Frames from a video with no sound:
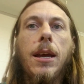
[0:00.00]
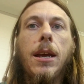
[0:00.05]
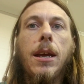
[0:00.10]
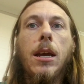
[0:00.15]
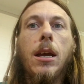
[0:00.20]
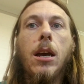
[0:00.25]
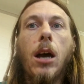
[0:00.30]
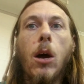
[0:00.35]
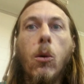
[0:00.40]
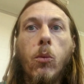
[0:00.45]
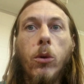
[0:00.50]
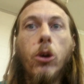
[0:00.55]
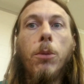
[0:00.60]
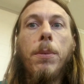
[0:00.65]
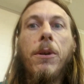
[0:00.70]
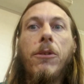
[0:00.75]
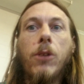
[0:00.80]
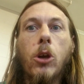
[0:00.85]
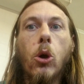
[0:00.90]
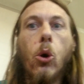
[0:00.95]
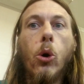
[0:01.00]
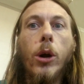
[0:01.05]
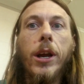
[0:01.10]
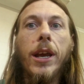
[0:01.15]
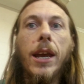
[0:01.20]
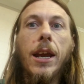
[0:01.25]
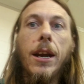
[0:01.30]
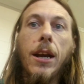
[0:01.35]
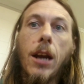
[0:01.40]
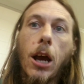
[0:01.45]
I will be recording
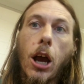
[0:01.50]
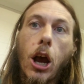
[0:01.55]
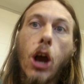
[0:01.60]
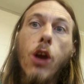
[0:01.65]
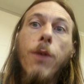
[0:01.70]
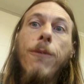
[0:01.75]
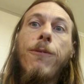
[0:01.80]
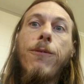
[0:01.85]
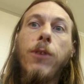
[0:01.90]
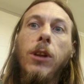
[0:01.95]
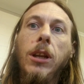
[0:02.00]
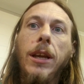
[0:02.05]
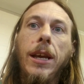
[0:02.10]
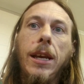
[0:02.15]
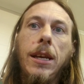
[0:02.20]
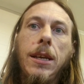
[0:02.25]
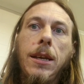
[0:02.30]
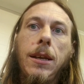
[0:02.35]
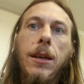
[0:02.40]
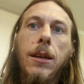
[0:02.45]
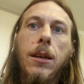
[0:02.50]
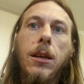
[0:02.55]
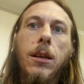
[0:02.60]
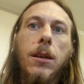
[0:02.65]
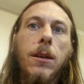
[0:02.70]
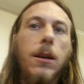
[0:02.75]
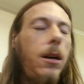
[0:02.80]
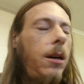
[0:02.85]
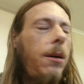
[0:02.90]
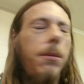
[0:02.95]
it, and hopefully,
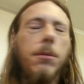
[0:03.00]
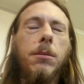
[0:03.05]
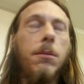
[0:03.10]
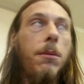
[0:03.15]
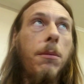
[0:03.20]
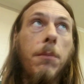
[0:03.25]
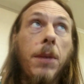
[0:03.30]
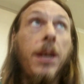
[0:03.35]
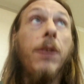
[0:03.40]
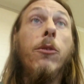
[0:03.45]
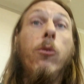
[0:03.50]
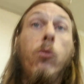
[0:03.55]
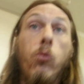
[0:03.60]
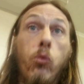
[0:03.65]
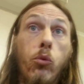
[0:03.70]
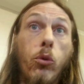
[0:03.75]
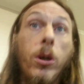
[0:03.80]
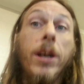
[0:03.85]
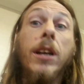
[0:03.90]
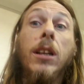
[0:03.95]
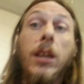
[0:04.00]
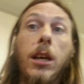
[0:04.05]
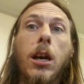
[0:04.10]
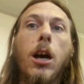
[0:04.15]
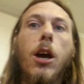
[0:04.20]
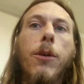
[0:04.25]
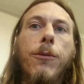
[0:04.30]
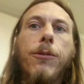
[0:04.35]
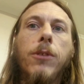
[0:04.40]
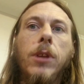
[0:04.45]
really
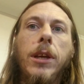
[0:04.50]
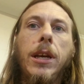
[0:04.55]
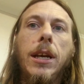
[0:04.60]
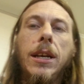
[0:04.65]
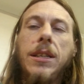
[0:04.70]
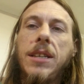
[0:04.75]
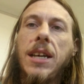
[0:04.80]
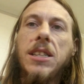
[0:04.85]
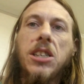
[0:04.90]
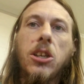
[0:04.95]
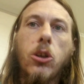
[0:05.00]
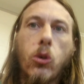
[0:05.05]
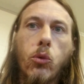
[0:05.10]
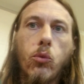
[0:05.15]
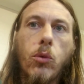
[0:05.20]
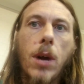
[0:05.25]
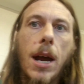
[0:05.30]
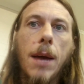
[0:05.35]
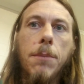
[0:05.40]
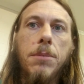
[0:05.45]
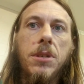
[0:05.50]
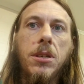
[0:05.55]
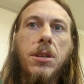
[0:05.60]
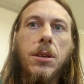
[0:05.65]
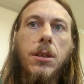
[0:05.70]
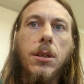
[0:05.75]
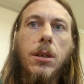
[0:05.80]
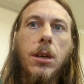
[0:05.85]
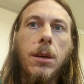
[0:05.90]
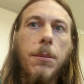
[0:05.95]
hopefully, it doesn't corrupt.
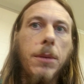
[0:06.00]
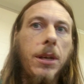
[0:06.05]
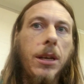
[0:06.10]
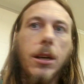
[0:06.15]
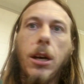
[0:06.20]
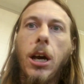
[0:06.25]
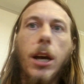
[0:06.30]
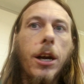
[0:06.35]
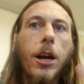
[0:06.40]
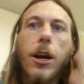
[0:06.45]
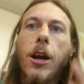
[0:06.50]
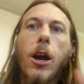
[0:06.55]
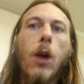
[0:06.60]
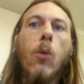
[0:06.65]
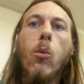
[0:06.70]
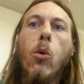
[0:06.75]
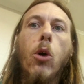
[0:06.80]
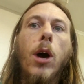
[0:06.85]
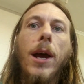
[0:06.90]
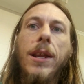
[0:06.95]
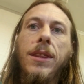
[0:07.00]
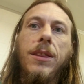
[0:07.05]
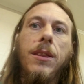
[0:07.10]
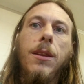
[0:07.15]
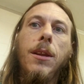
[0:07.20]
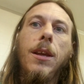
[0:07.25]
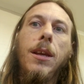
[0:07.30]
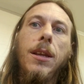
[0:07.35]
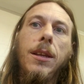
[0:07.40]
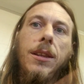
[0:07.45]
I mean, I don't know why
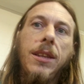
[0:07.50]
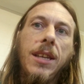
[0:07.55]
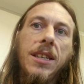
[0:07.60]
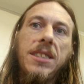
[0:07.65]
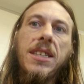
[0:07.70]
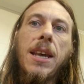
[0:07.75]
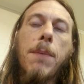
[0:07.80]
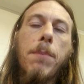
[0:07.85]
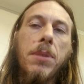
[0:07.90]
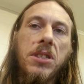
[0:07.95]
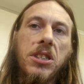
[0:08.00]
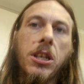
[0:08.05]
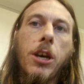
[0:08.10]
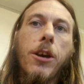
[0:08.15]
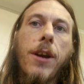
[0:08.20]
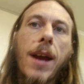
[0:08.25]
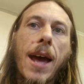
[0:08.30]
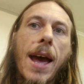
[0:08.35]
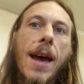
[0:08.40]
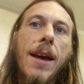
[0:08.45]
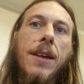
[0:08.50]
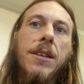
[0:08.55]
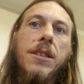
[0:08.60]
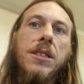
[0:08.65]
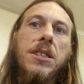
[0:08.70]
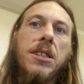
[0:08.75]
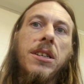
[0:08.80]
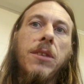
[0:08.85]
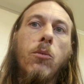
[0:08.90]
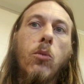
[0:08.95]
this episode
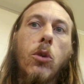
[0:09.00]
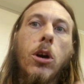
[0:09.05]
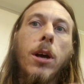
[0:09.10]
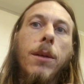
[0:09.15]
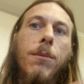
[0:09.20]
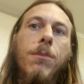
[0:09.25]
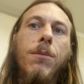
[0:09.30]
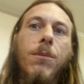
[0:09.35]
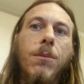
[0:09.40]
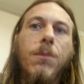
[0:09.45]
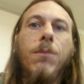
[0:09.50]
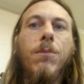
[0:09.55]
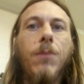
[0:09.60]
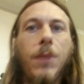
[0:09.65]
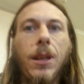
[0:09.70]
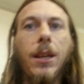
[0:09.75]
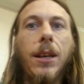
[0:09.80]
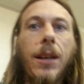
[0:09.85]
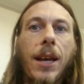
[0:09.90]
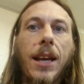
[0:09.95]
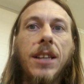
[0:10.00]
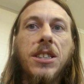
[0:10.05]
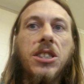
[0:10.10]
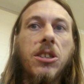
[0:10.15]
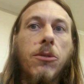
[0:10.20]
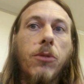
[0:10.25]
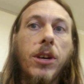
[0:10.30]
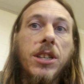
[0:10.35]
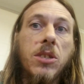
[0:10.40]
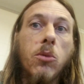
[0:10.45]
has, and hence
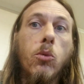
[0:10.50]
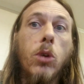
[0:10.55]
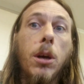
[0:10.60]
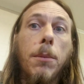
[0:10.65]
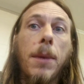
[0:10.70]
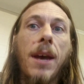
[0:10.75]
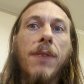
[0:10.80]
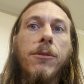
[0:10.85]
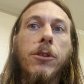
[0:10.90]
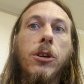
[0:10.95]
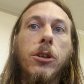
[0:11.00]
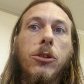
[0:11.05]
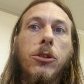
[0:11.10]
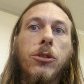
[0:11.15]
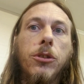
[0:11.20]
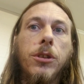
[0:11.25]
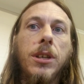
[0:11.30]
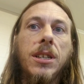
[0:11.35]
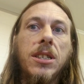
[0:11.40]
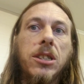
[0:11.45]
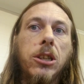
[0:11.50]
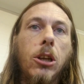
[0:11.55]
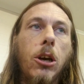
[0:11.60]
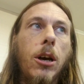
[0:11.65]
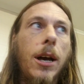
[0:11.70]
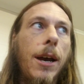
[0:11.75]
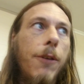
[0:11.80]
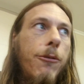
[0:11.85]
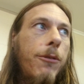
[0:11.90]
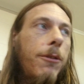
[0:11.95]
the reason why I'm having to do this
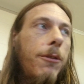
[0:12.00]
live.